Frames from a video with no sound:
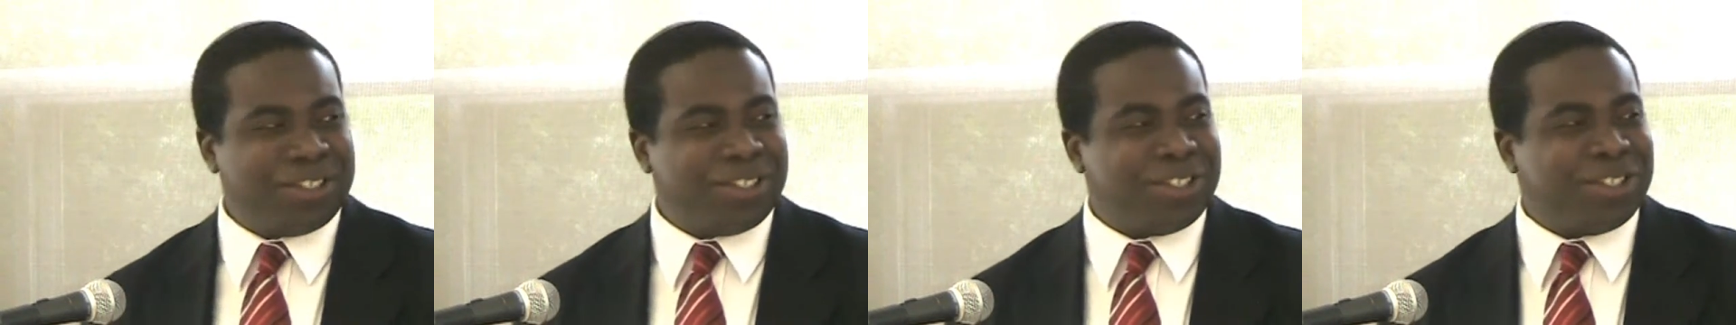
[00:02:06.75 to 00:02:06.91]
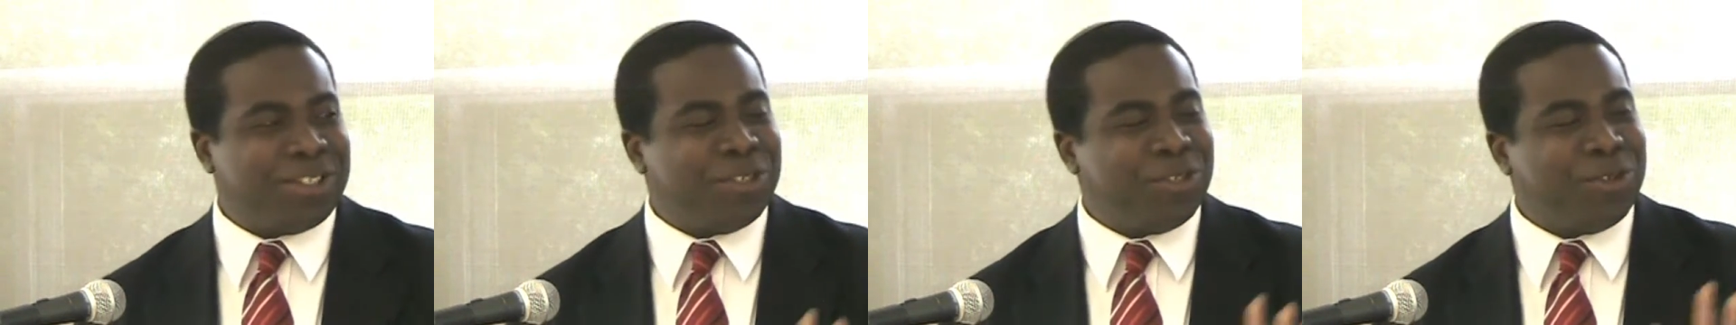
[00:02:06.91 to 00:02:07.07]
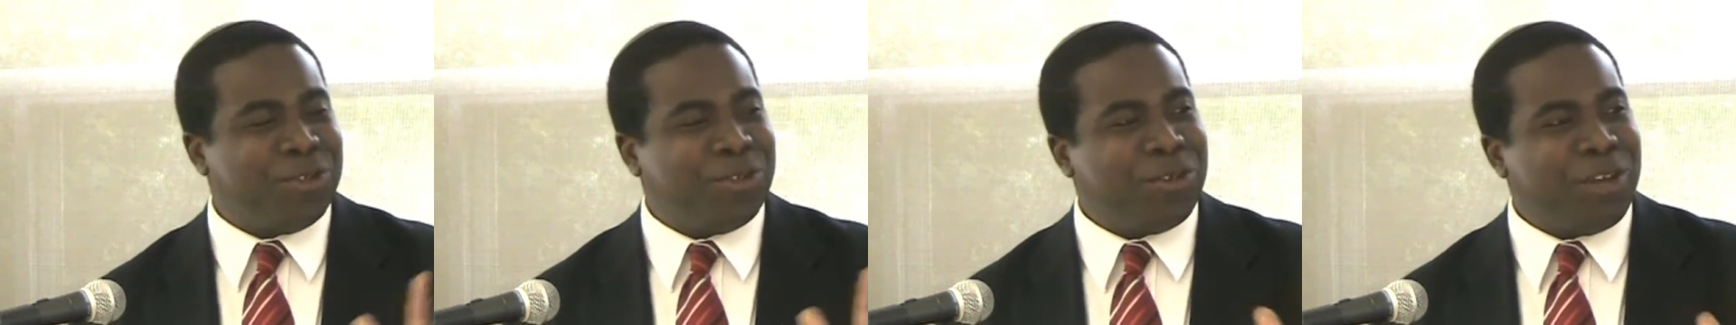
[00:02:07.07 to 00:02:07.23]

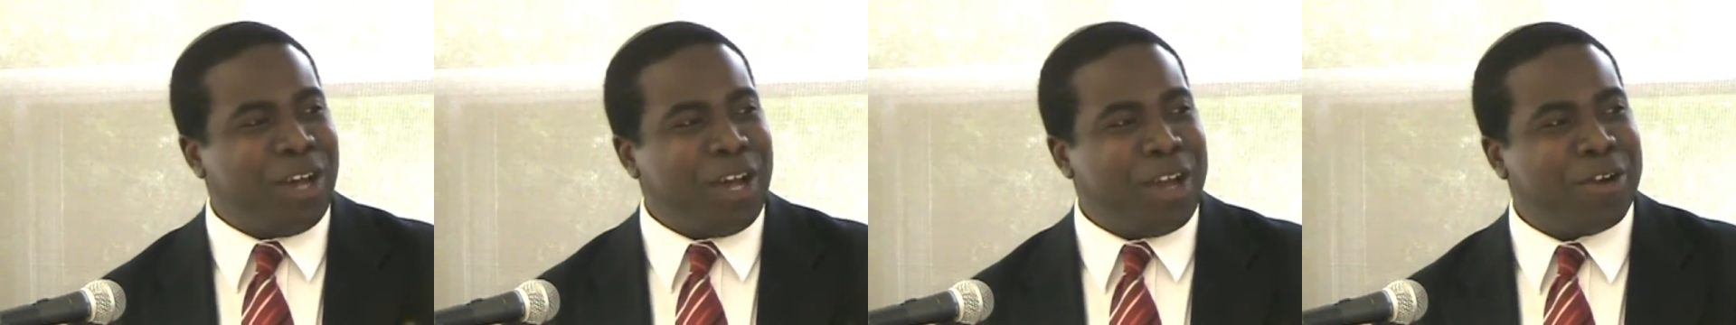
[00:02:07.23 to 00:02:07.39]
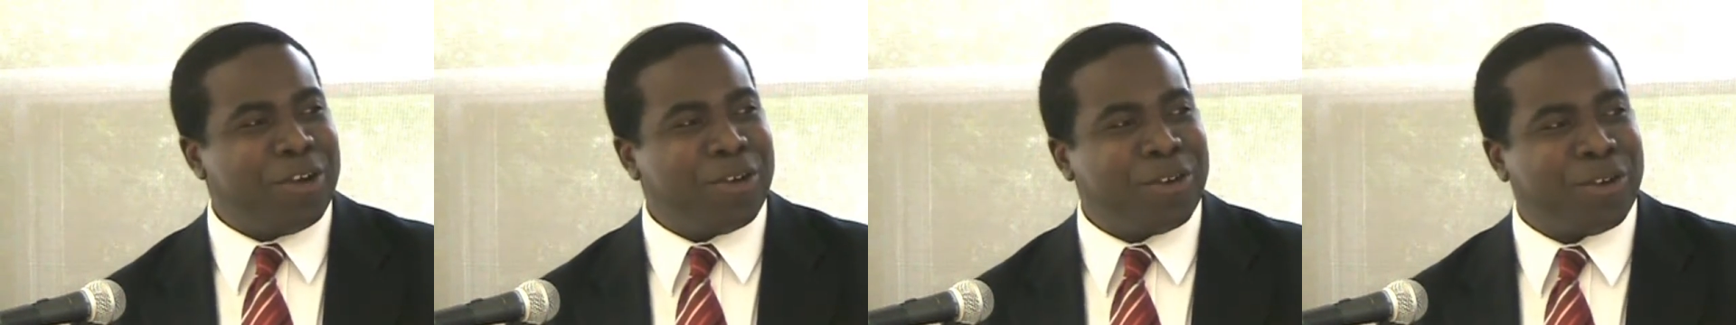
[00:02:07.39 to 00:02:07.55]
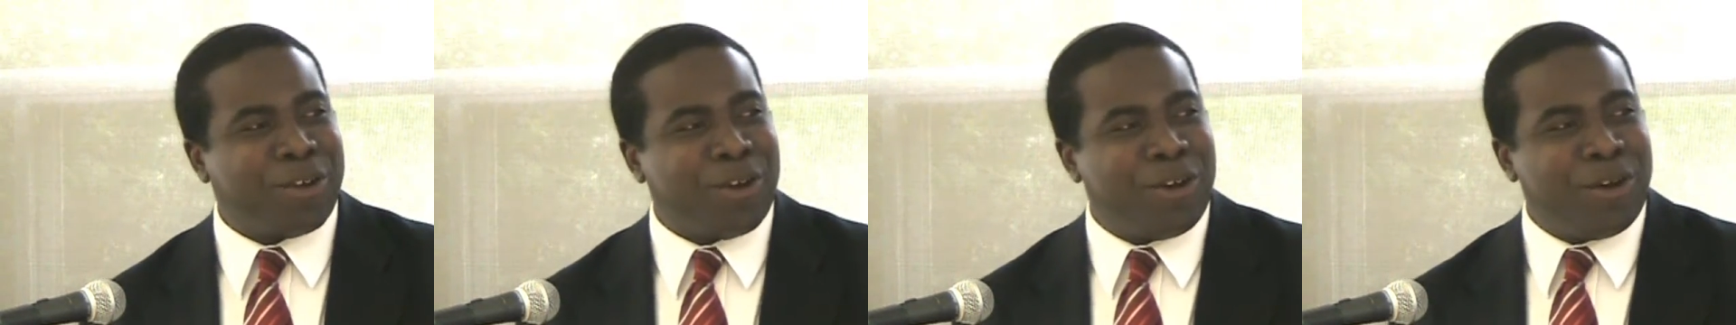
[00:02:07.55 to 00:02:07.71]
to
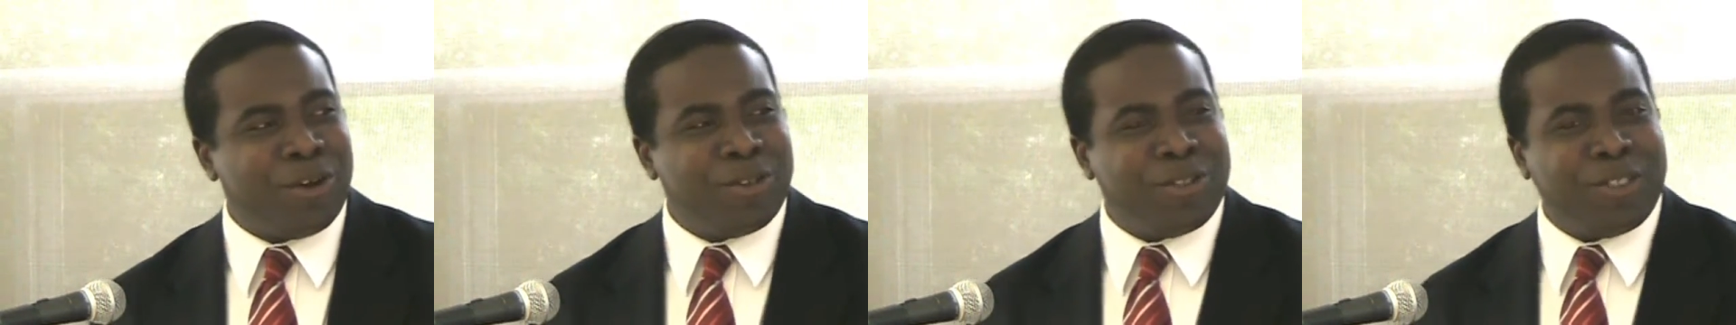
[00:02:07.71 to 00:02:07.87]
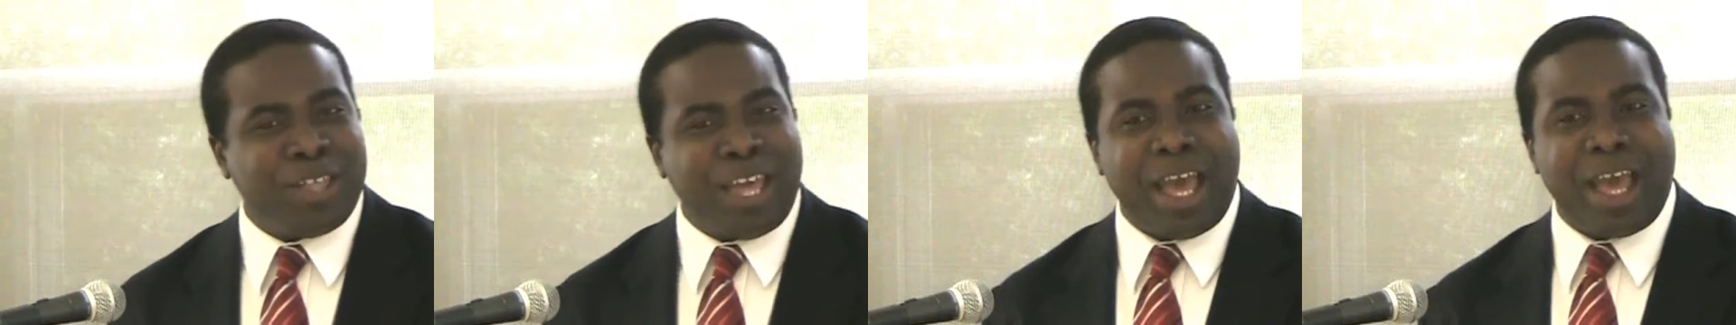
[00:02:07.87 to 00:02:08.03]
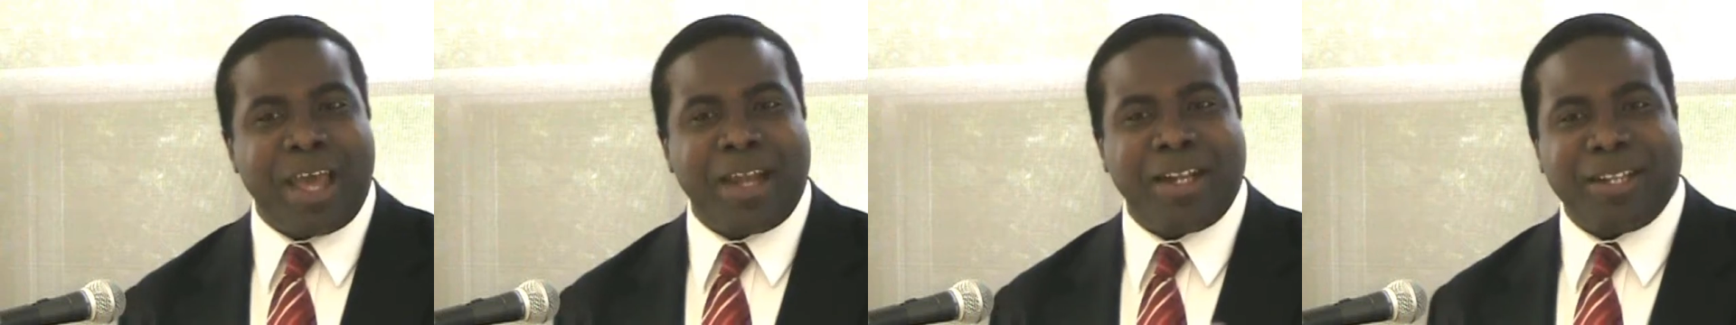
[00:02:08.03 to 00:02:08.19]
undergo
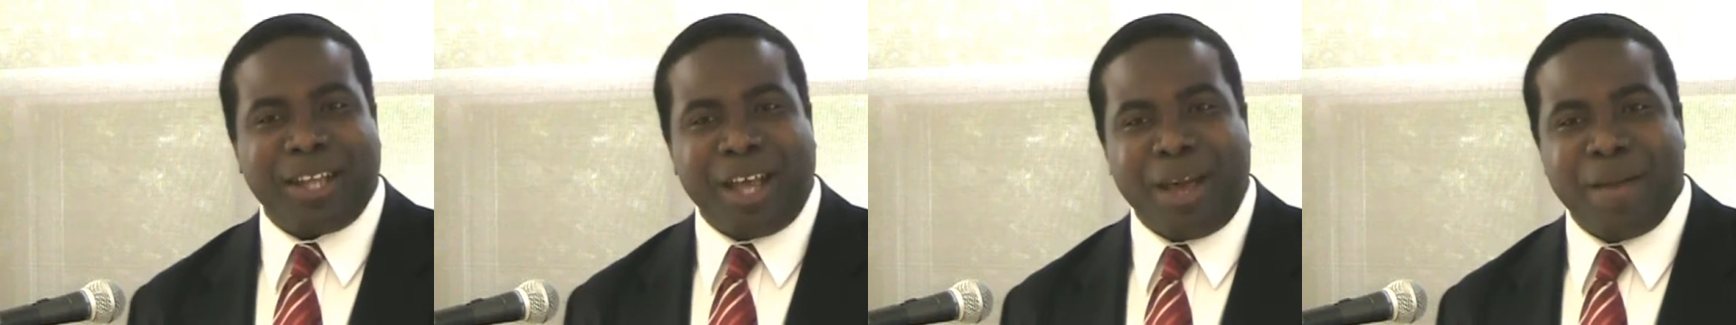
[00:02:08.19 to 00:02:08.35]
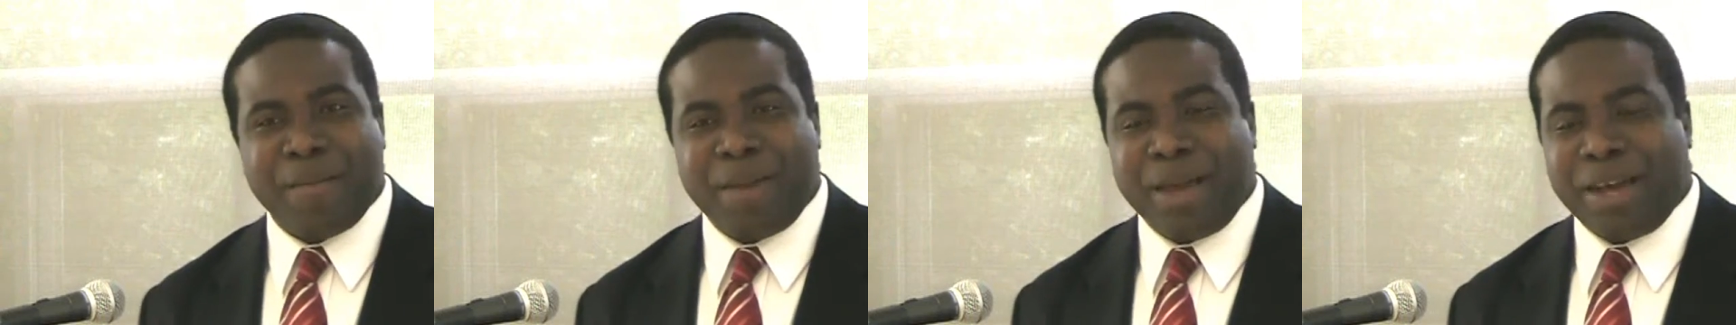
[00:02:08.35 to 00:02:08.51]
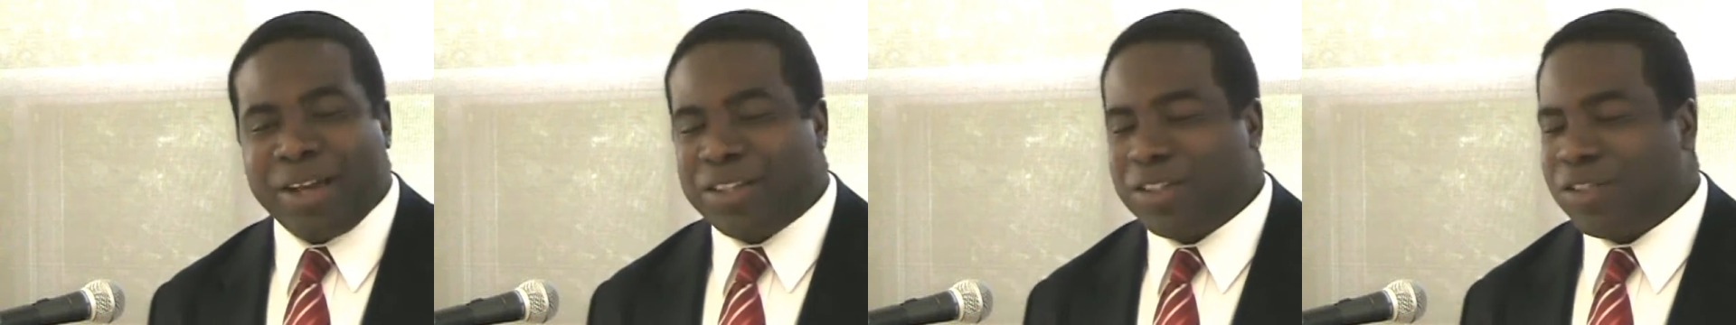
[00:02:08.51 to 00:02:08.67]
that
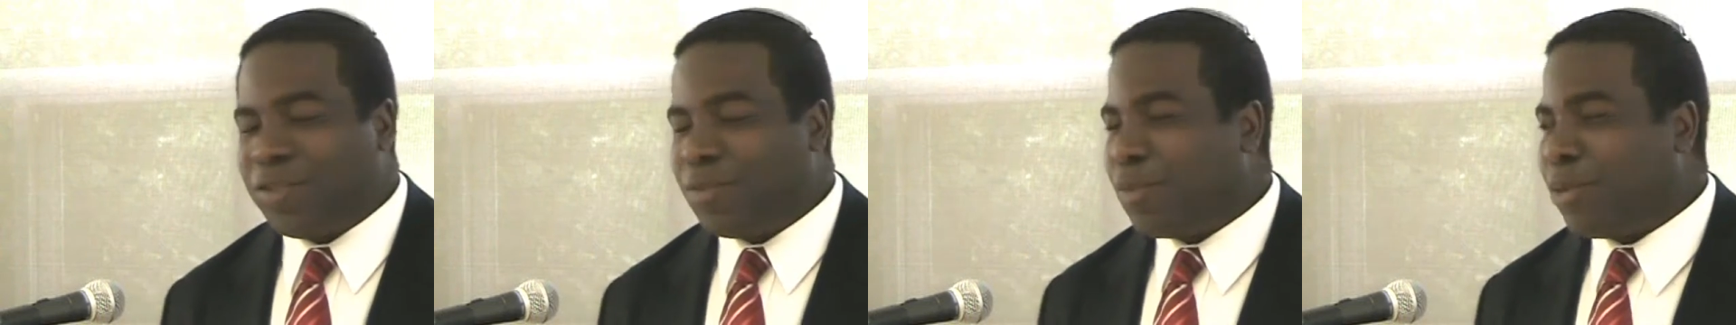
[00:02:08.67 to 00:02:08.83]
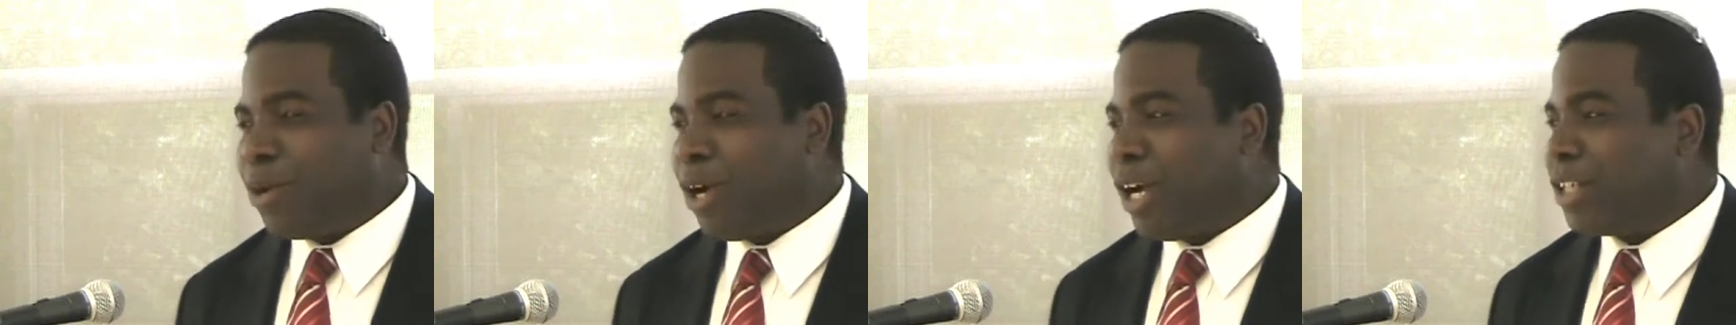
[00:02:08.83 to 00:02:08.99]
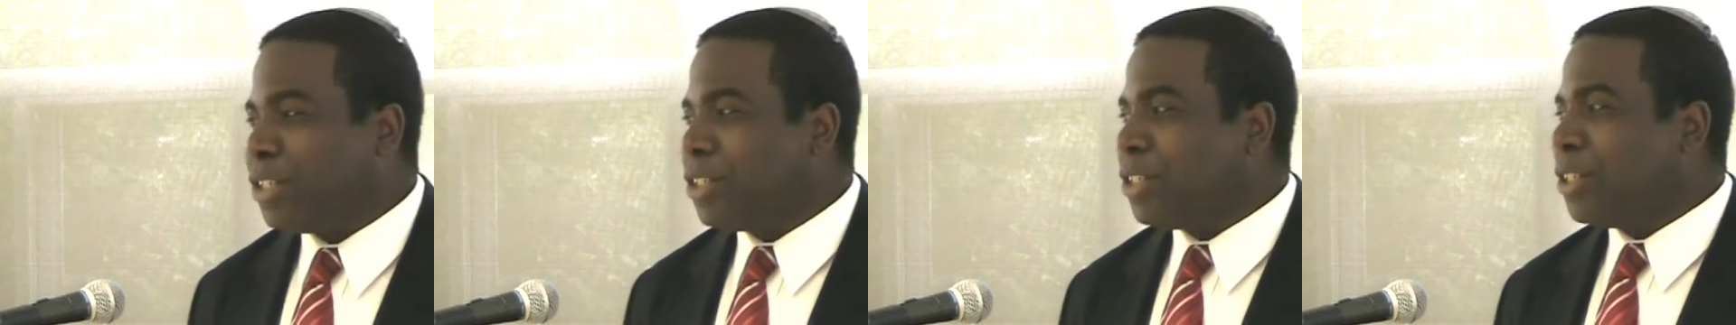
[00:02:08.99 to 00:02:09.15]
amount of
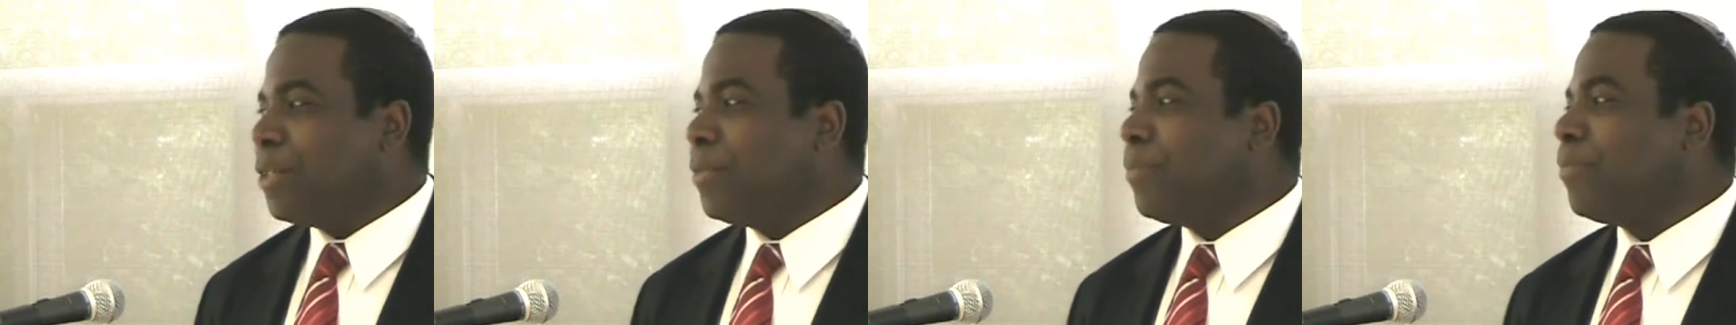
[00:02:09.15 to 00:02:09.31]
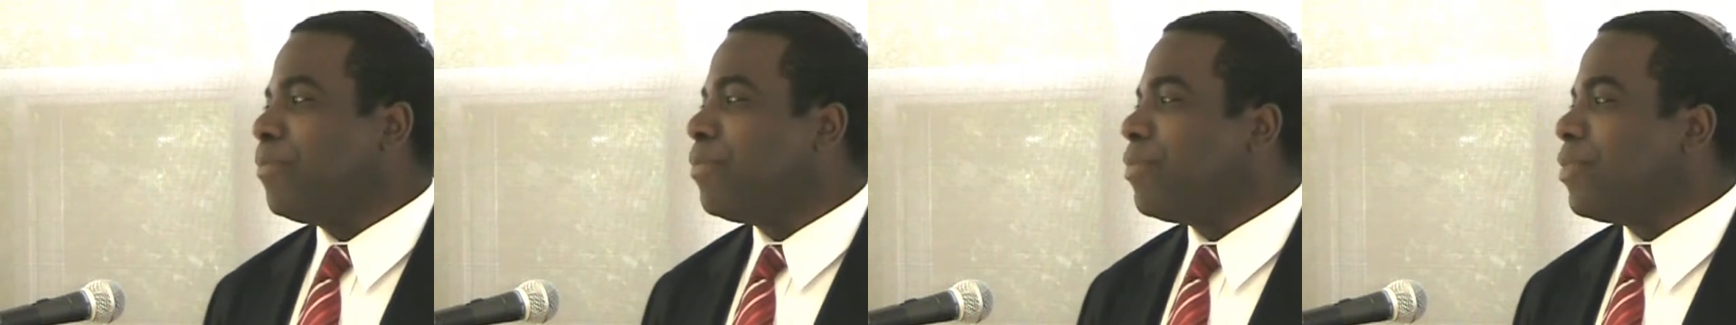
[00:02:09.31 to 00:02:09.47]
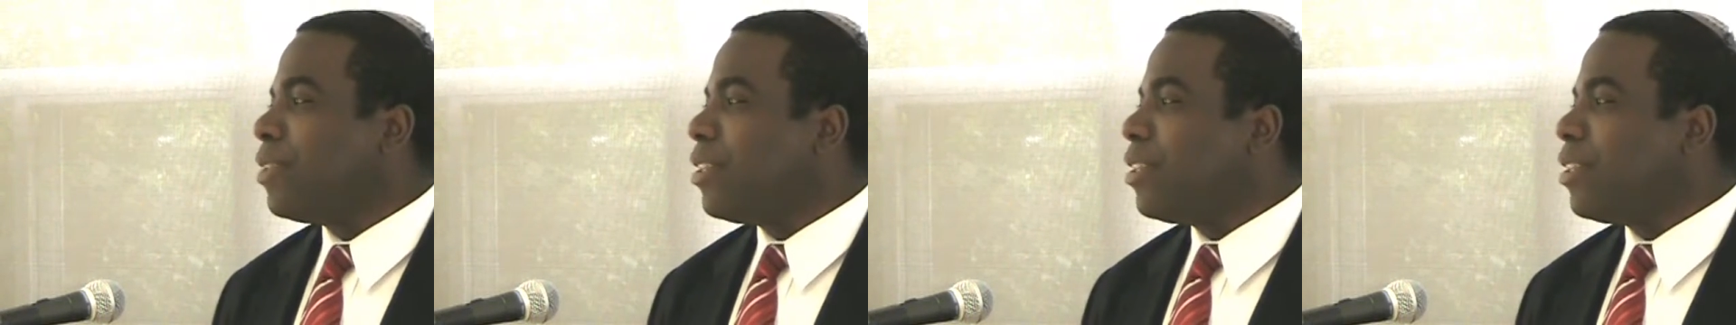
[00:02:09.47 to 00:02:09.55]
pressure.